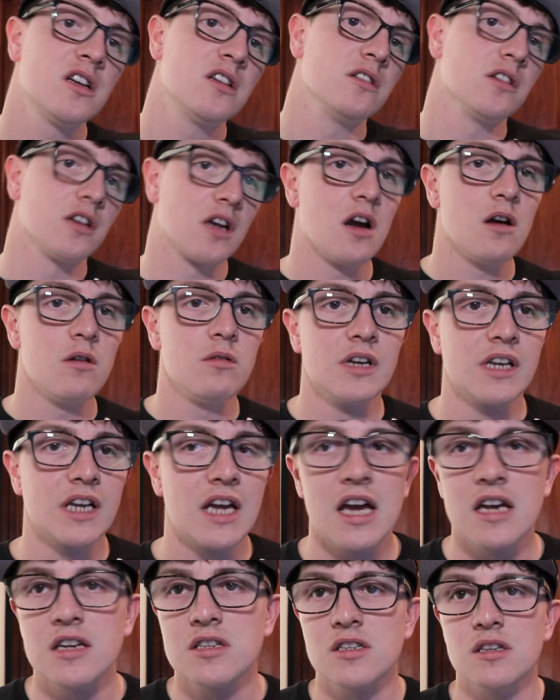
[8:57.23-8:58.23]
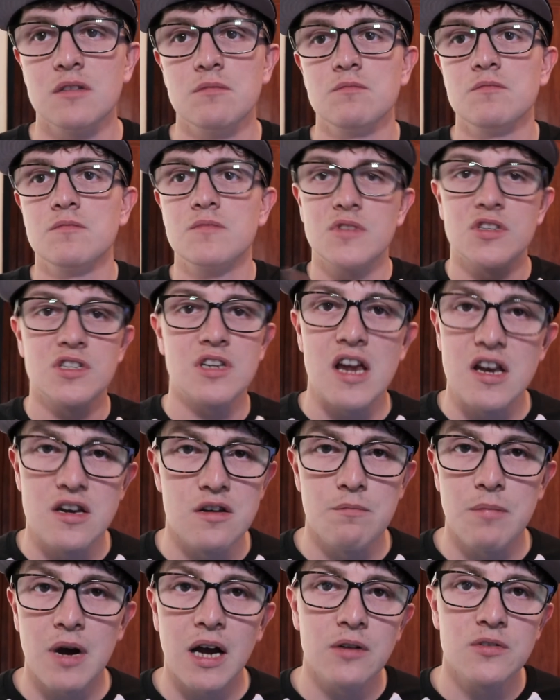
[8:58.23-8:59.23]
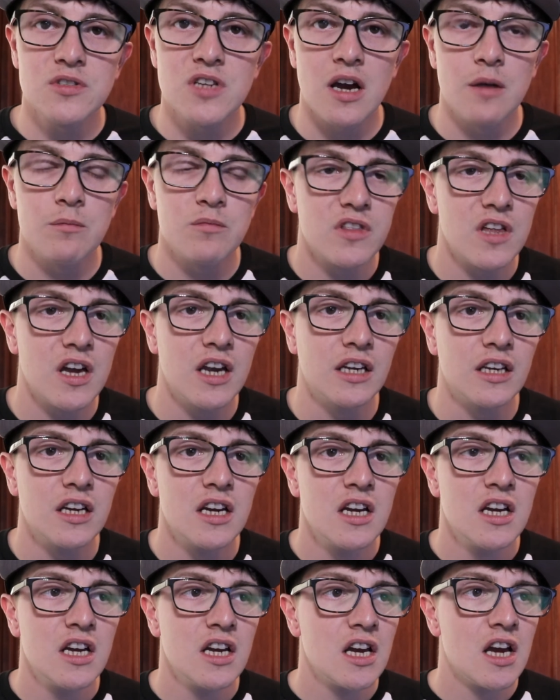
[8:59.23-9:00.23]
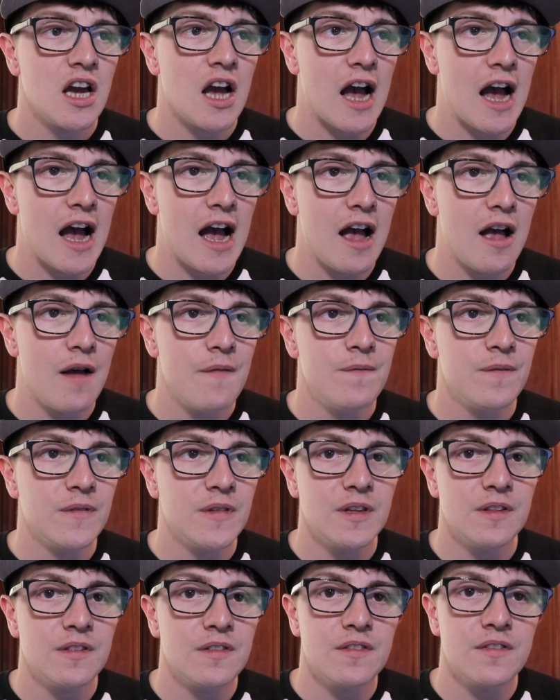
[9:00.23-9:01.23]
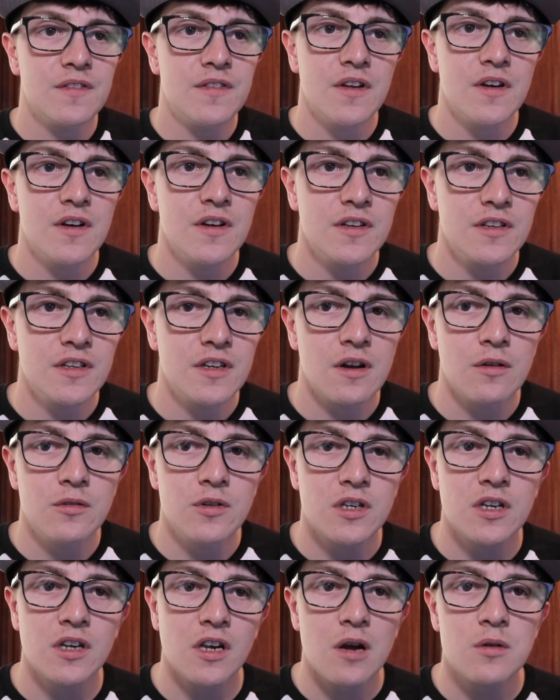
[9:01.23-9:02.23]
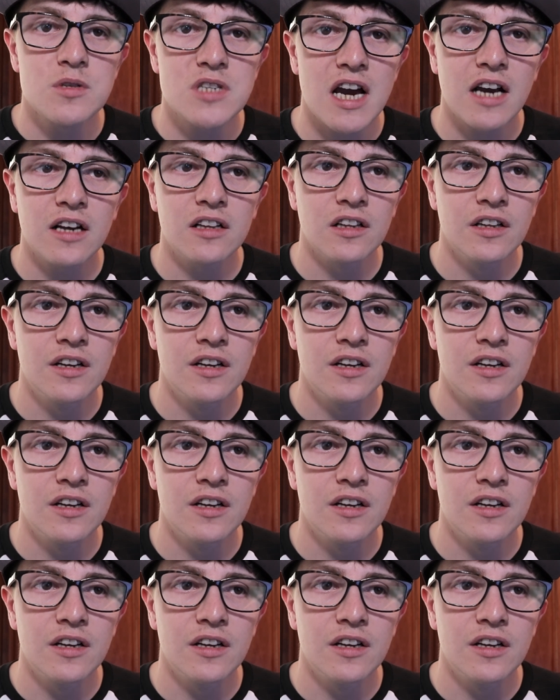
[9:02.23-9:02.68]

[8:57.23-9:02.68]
You go engage them, stadium battle type thing, and that, you know, you can go tackle